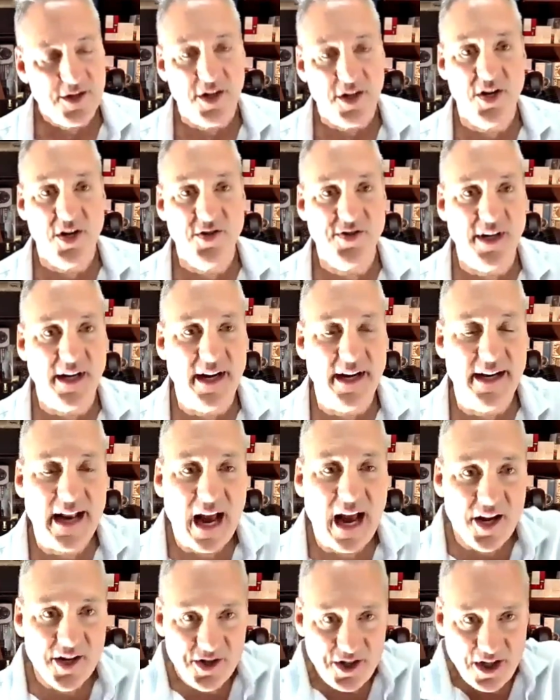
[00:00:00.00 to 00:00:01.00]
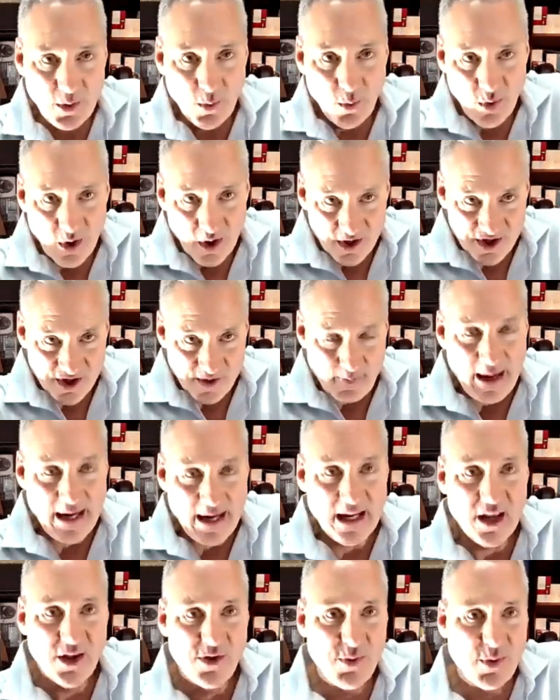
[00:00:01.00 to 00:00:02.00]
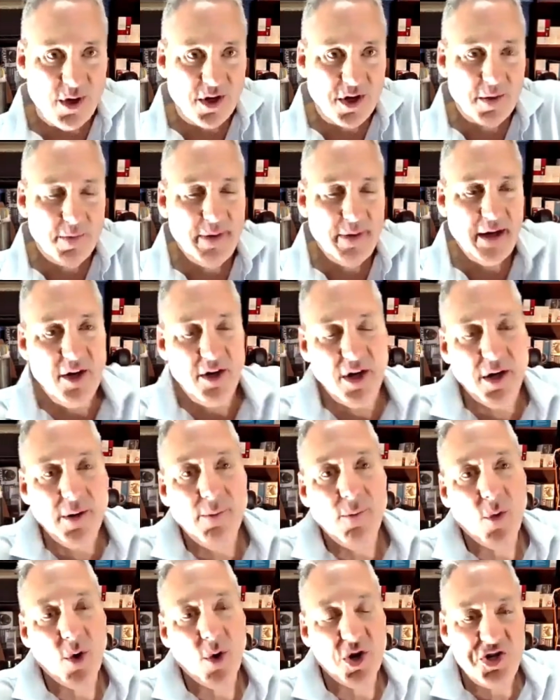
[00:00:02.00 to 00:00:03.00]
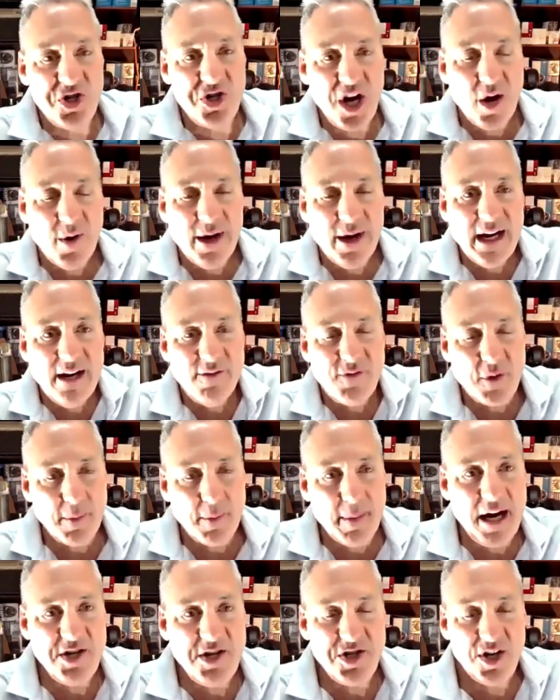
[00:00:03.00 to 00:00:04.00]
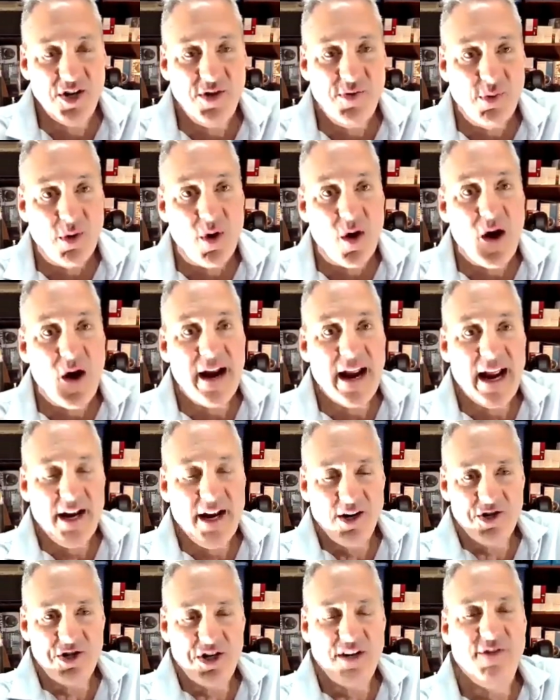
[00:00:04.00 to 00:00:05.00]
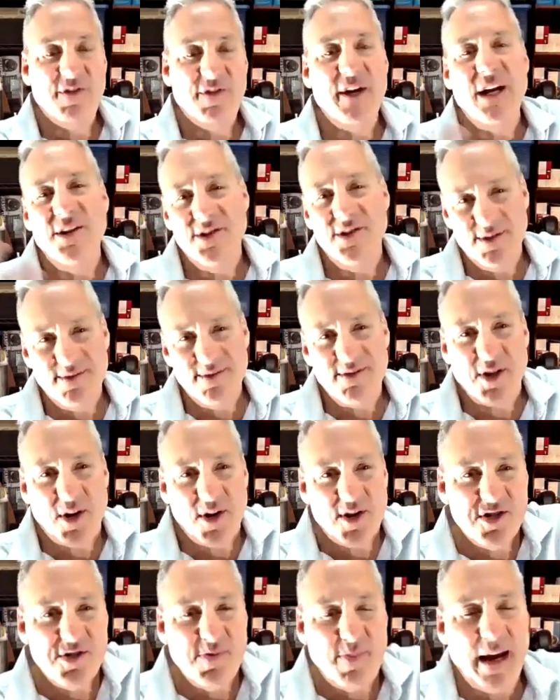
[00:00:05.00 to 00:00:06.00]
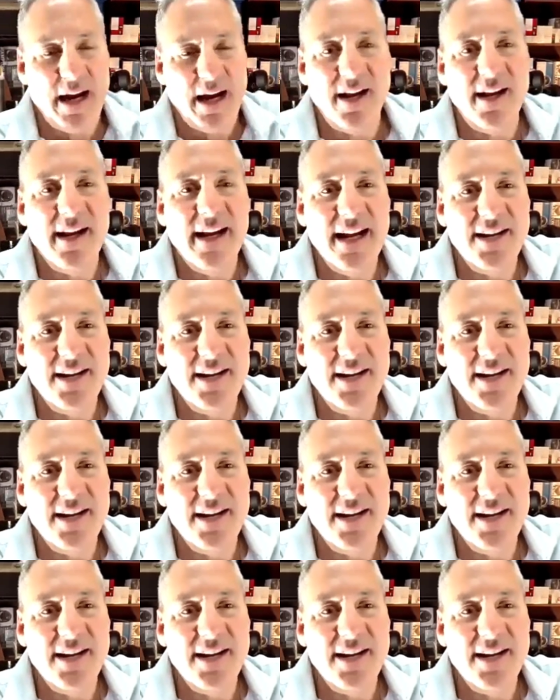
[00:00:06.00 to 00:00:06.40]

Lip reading: to use an analogy, we're speaking through a computer. We're sharing information through our energy fields, so to speak.